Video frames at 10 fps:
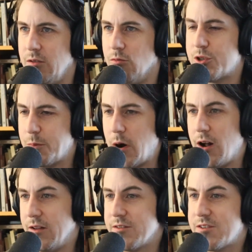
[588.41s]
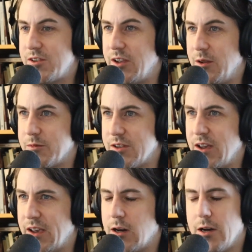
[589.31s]
responds to him
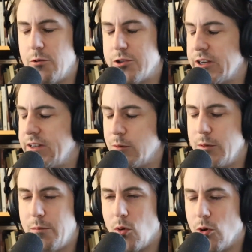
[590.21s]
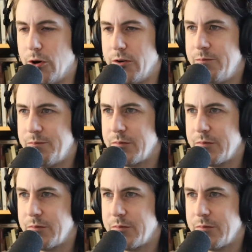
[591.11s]
saying, I wish I'd never been born.